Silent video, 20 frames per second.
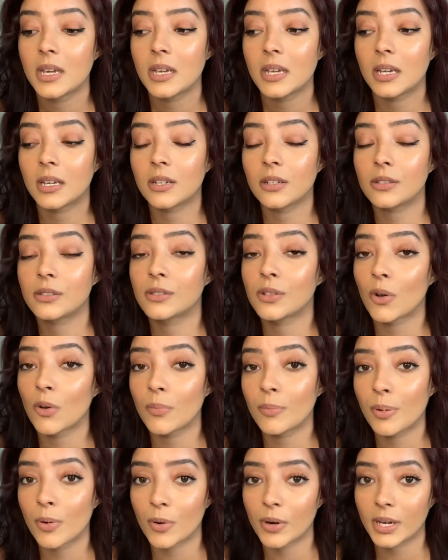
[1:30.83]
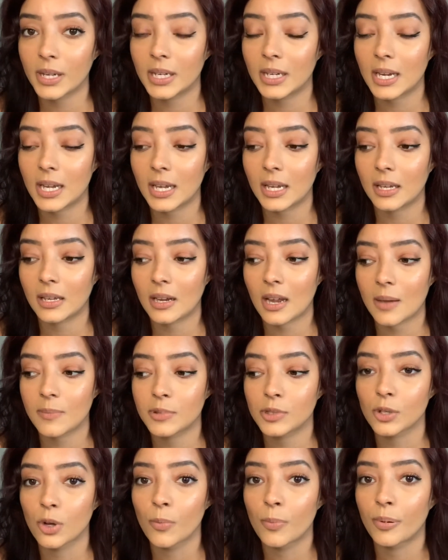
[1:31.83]
It is so important, and I'm
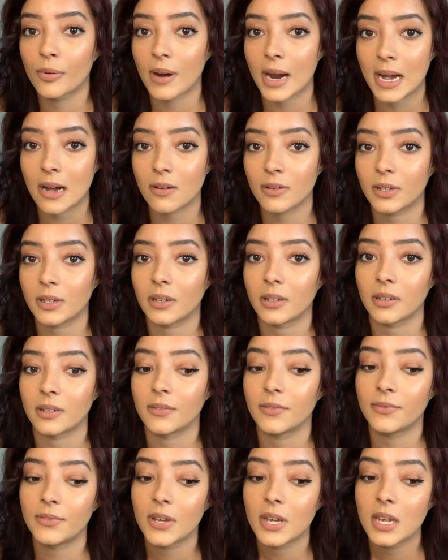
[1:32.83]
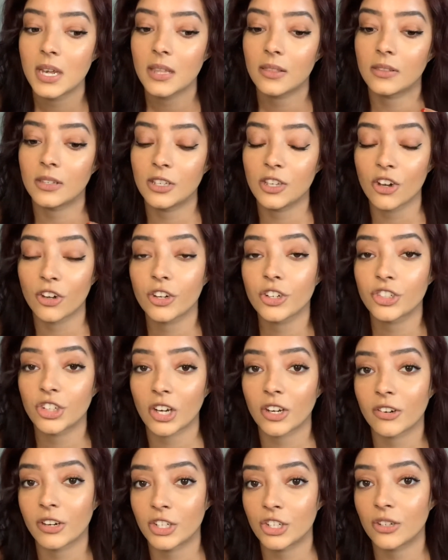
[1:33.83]
so proud of the younger
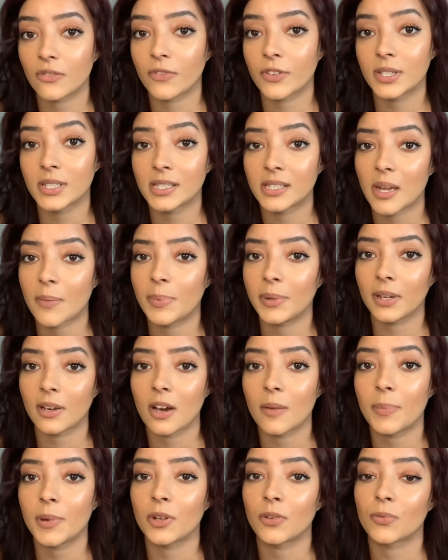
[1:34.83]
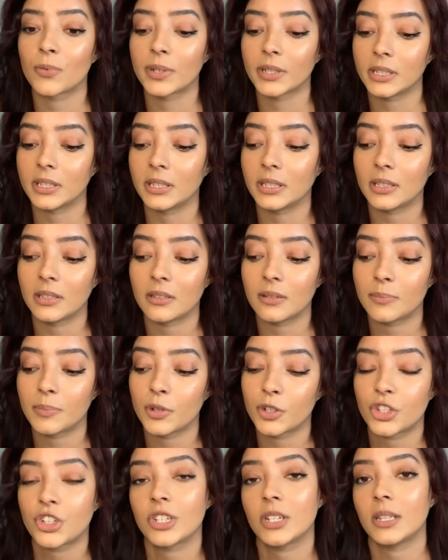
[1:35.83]
generation for stepping up and really
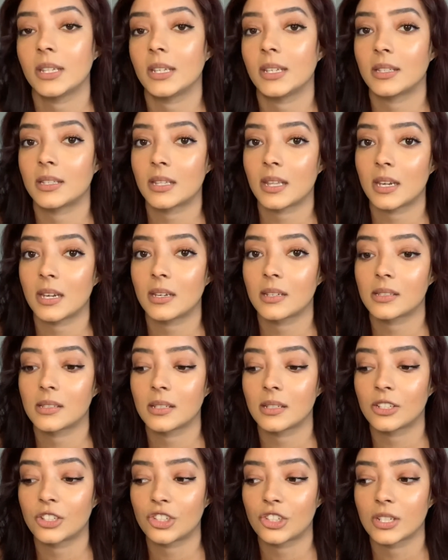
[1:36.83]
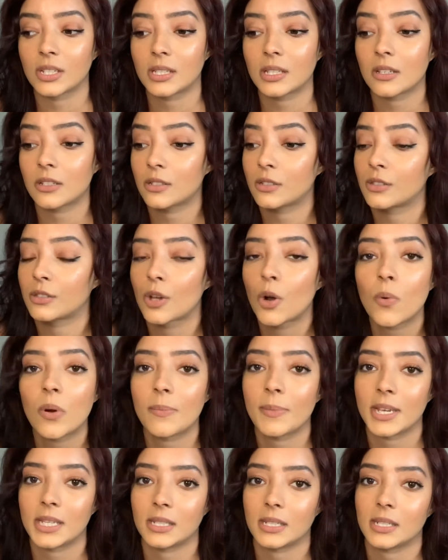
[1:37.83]
pushing these things. It's just so
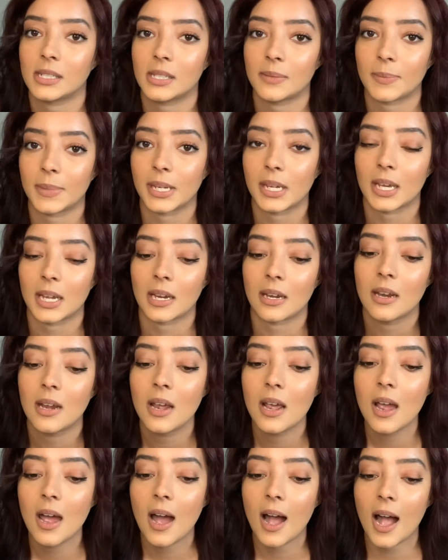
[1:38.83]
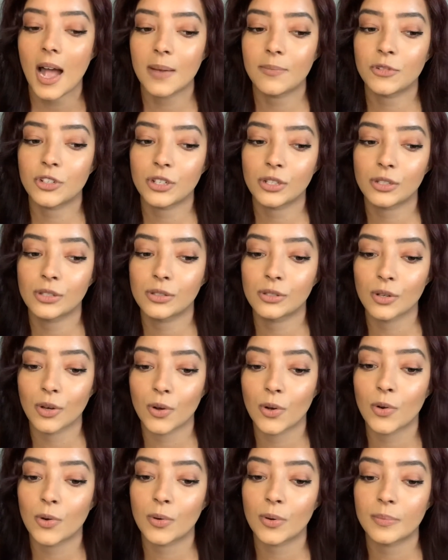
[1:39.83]
amazing to me, and I'm just
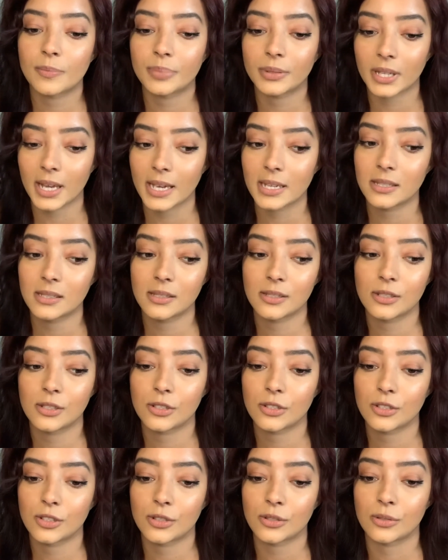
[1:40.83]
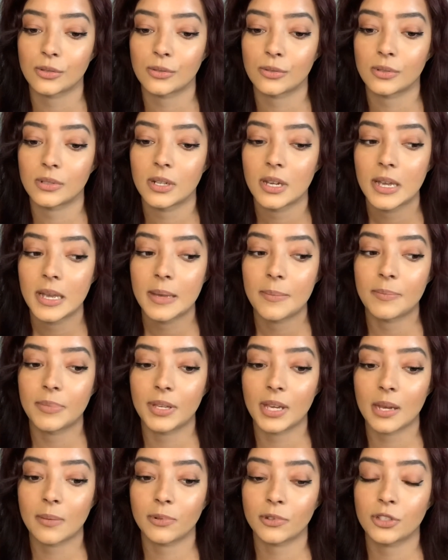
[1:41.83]
so blessed to
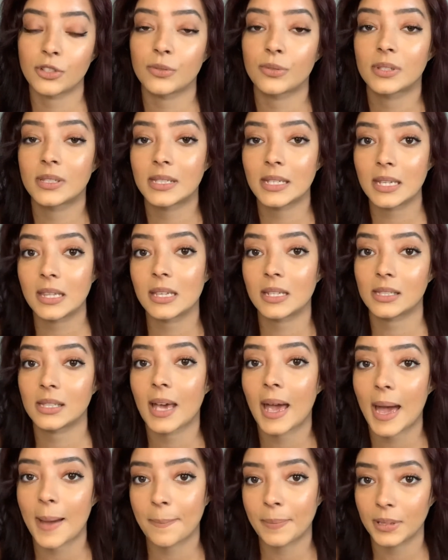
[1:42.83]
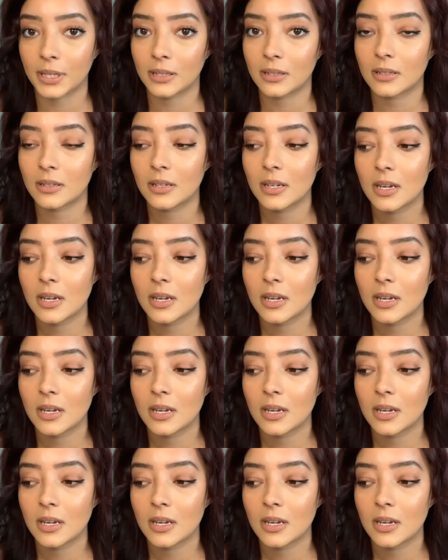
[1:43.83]
be able to see this happen